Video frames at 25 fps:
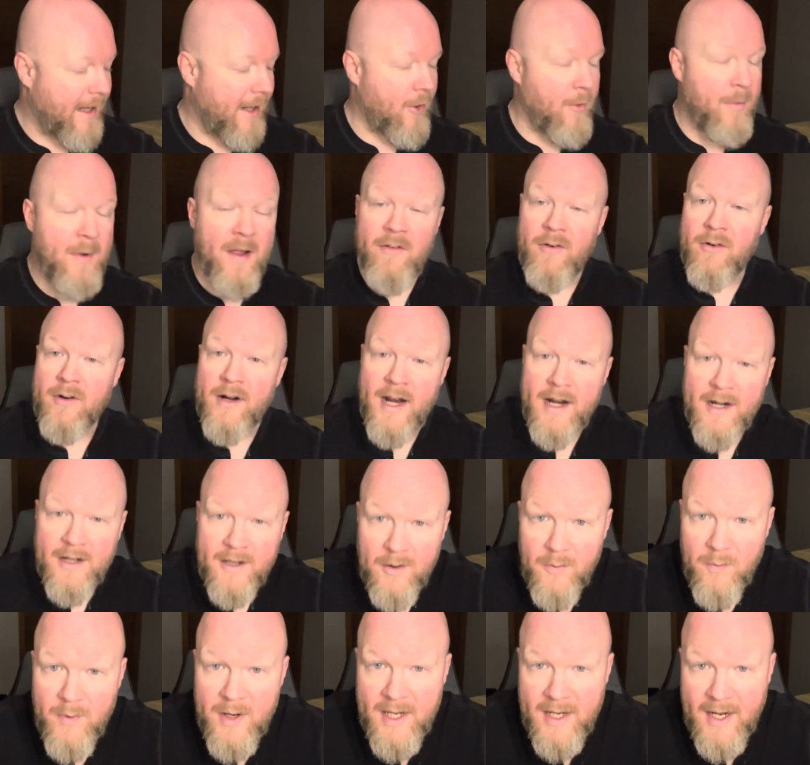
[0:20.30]
I hope everyone had a
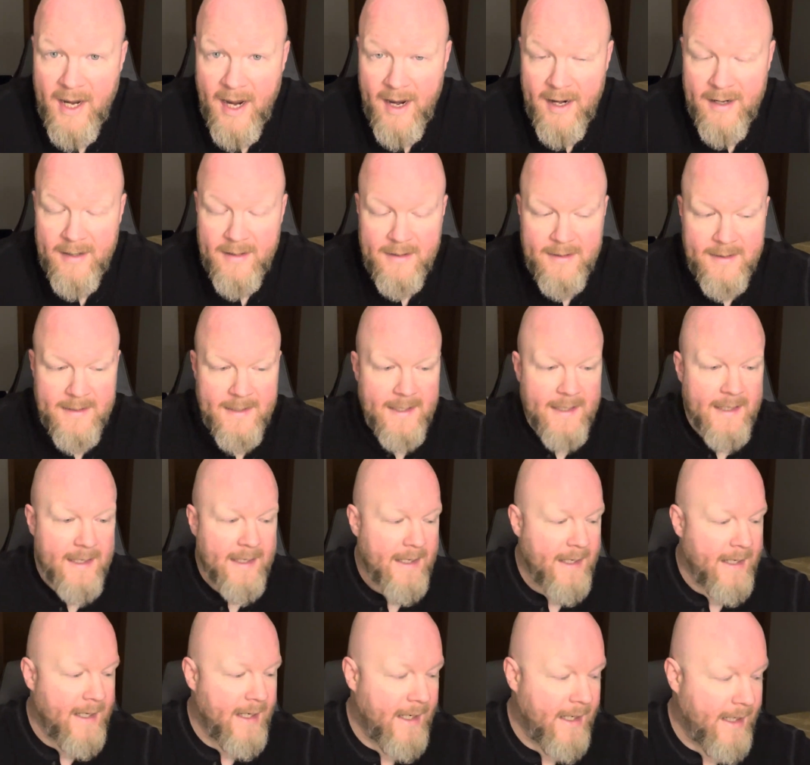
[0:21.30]
good weekend.
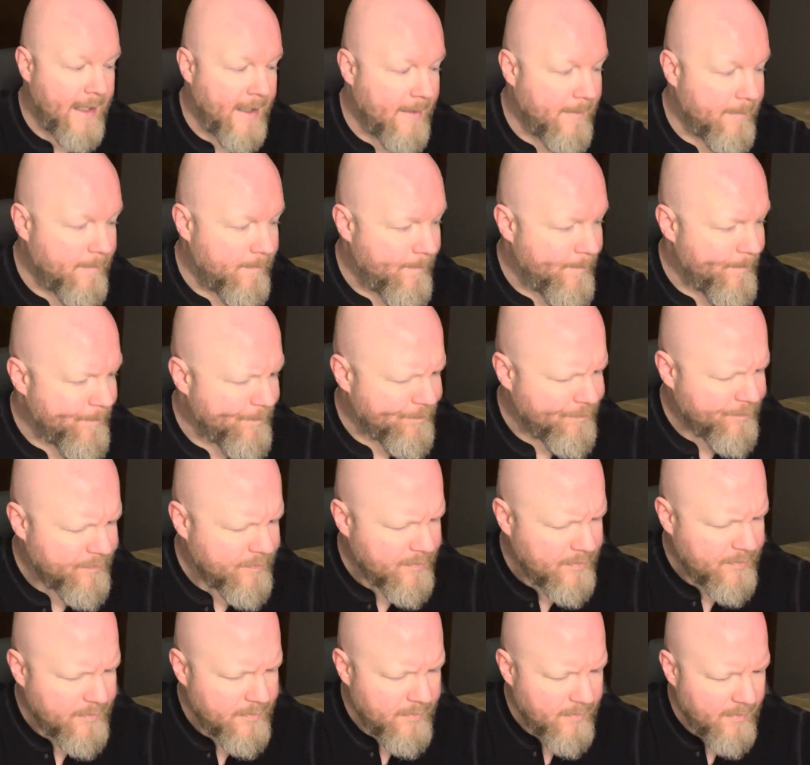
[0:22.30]
I
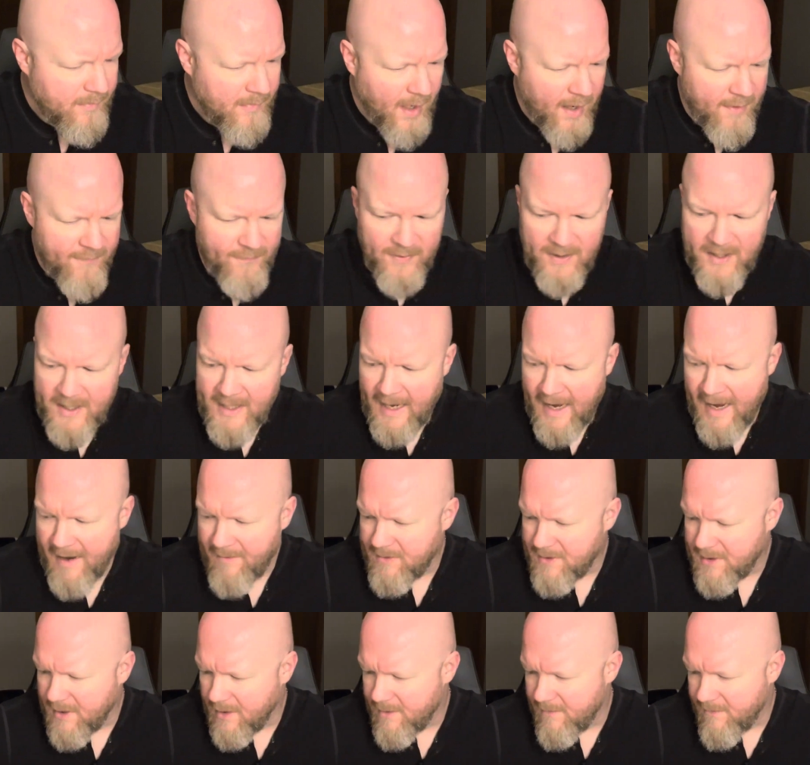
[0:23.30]
feel like I
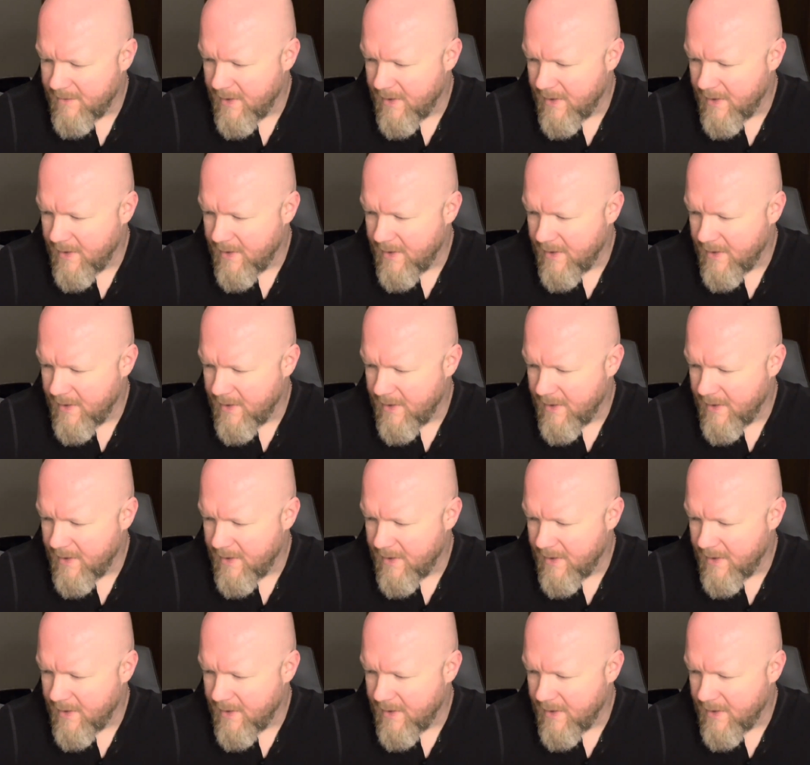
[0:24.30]
haven't done a